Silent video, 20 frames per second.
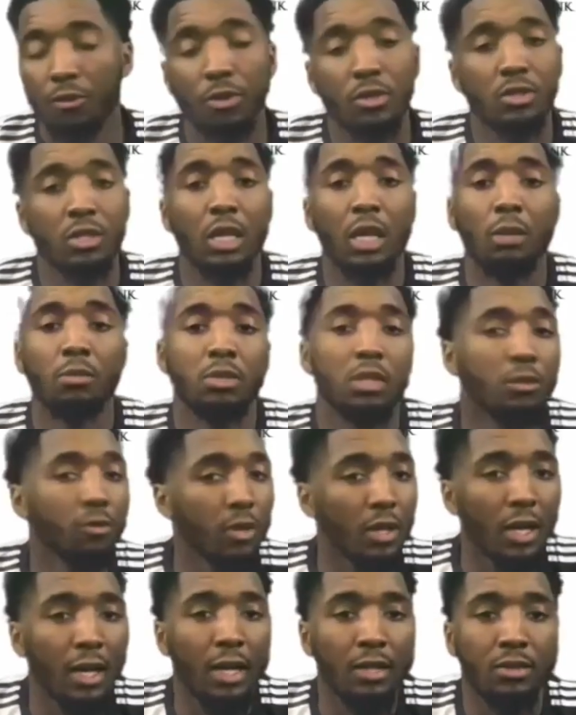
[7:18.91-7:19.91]
different teams
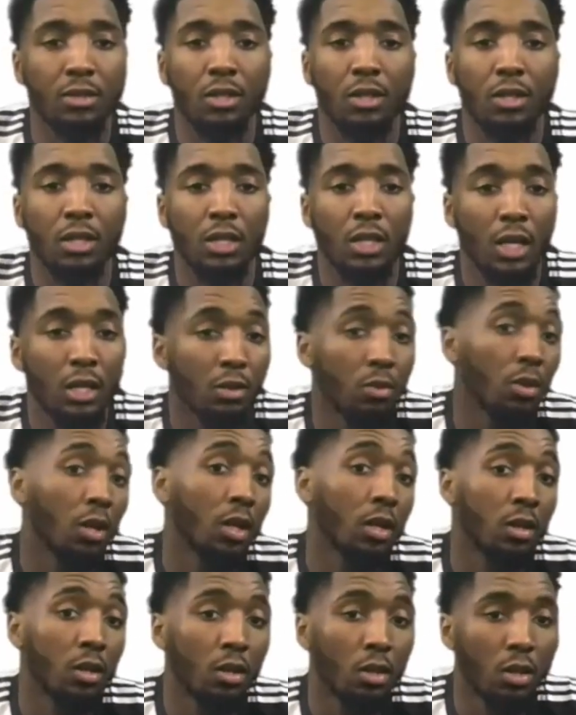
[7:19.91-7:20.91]
different guys in the league
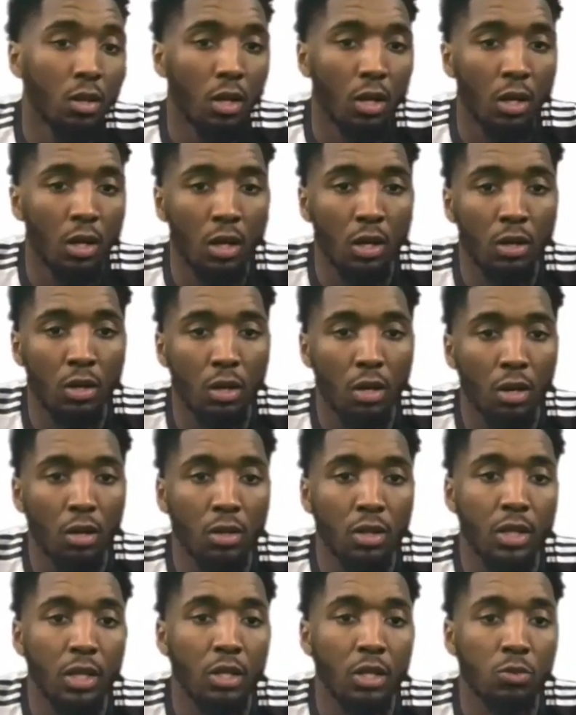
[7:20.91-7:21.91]
and then uh,
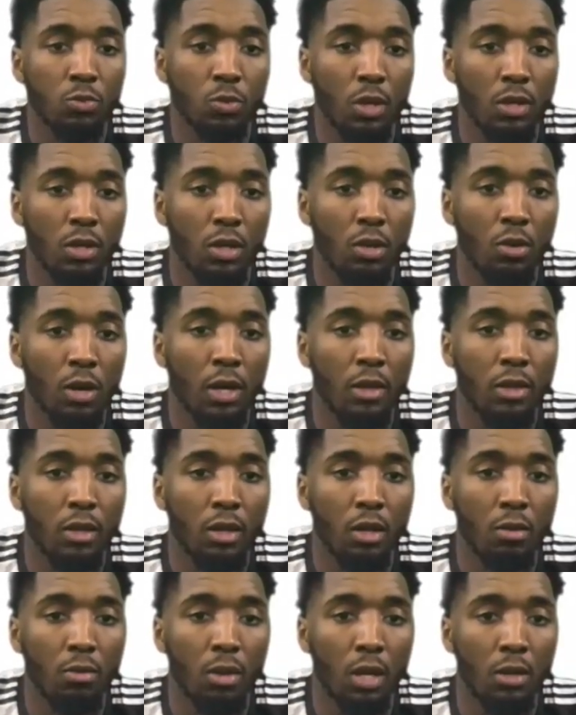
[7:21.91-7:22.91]
our league as well to go
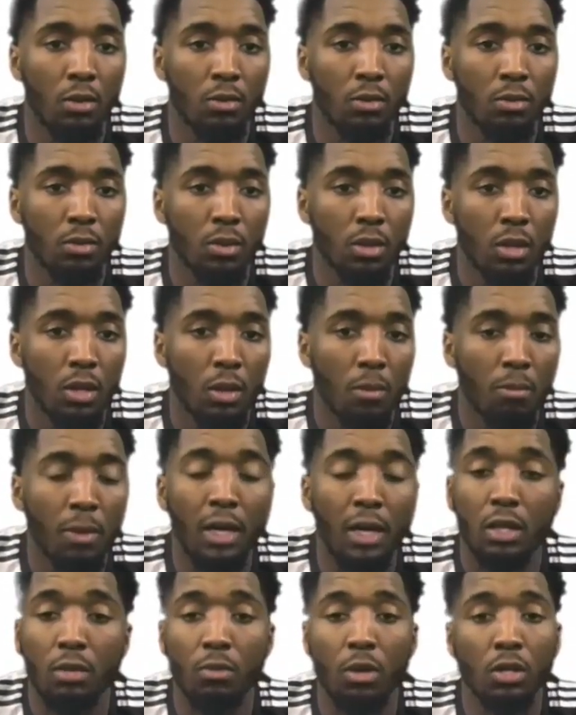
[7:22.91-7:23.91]
out there and, and
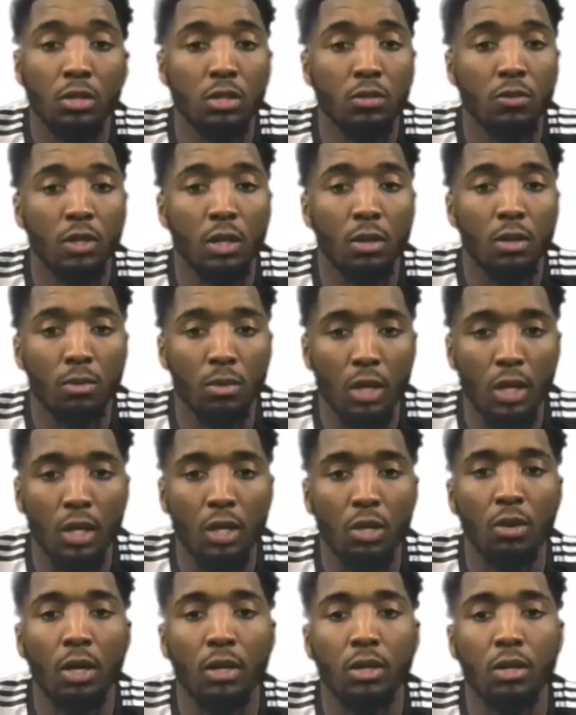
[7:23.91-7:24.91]
make the most of it and,
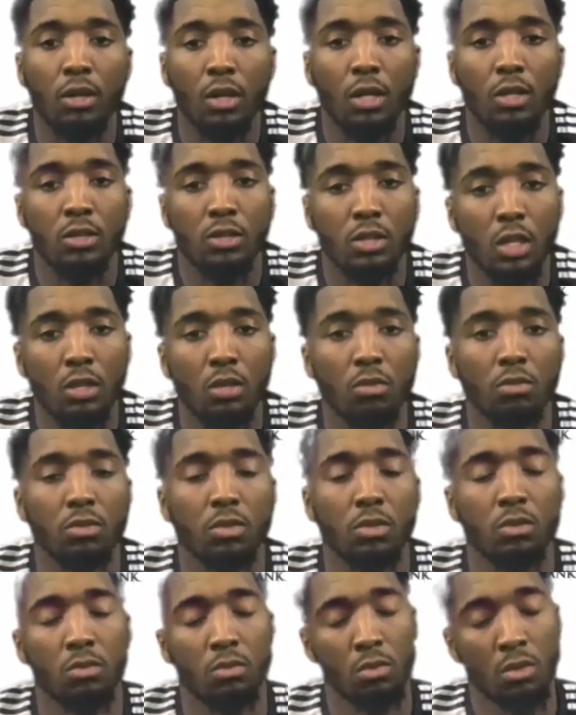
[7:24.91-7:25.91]
and, go out there and
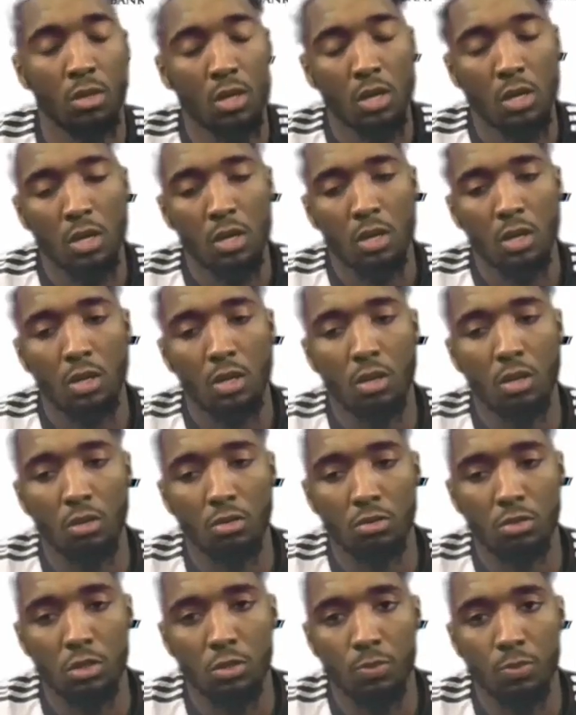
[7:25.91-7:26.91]
continue to, you
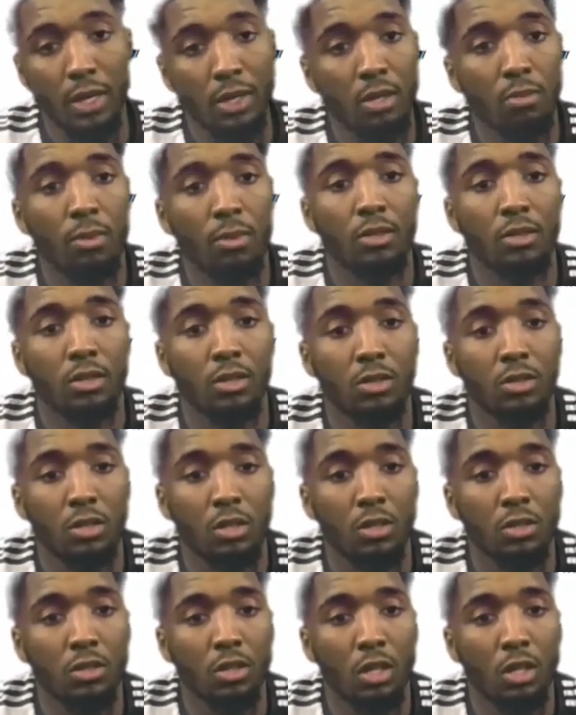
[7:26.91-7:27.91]
know, spread the
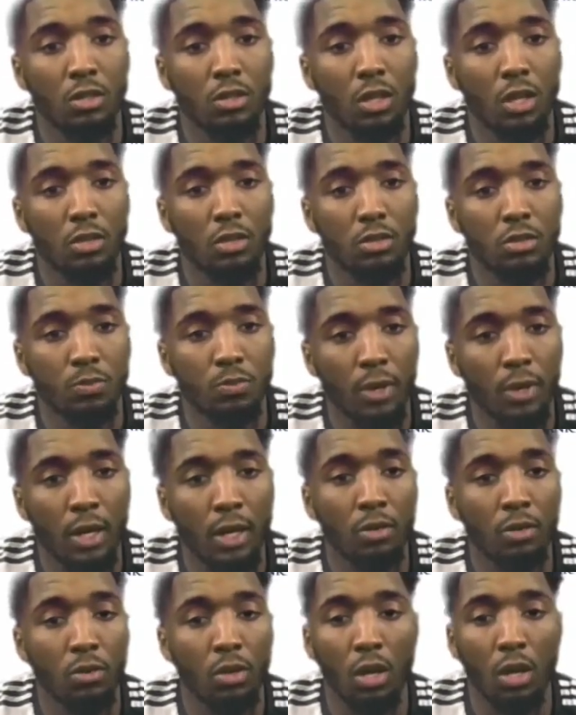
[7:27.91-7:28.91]
message and, and, and
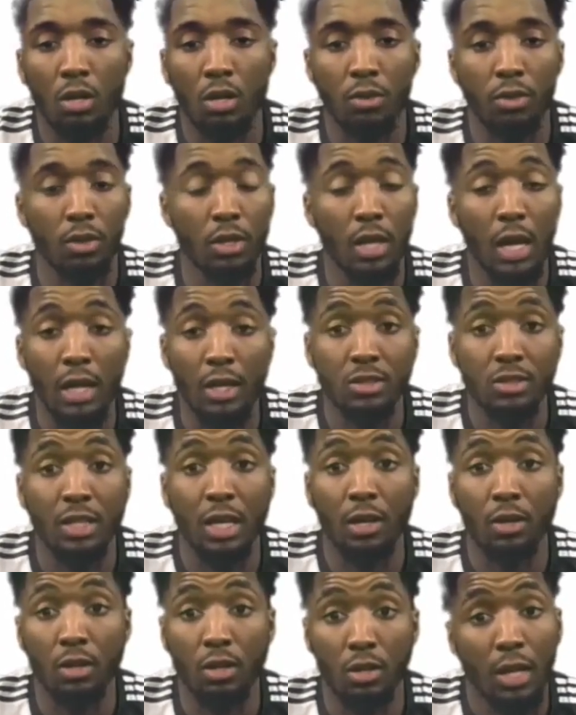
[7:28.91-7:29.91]
spread all of the
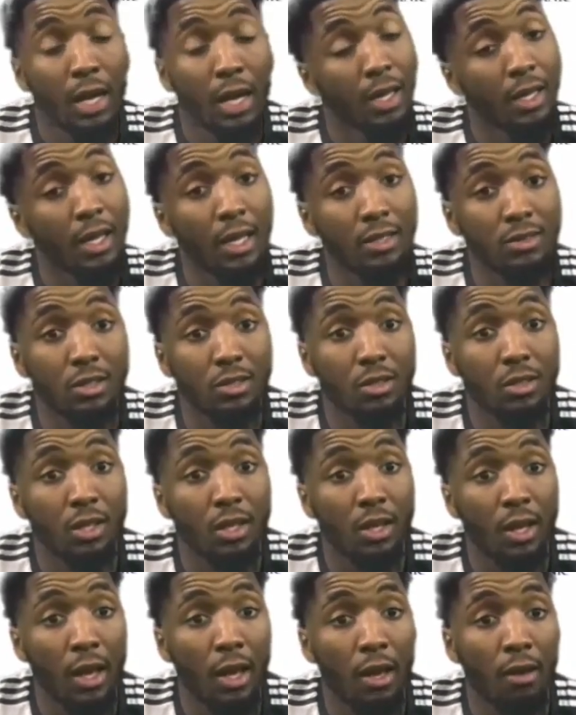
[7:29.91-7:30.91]
knowledge that a lot of guys in
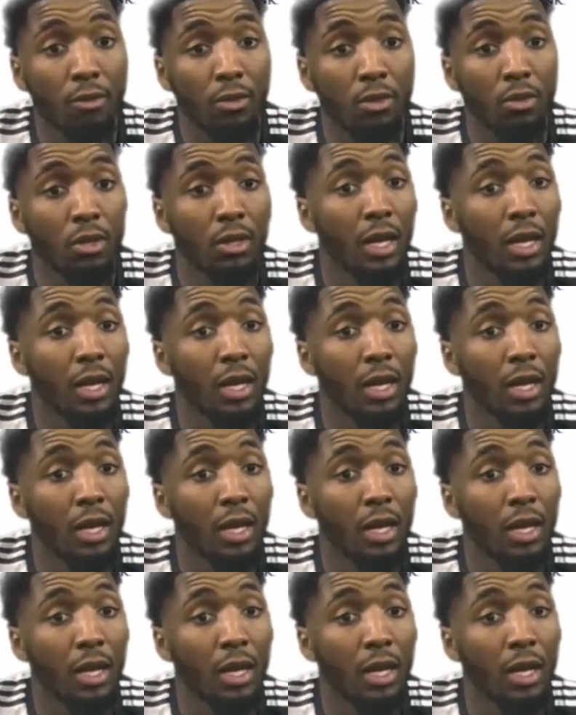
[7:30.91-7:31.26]
this league have.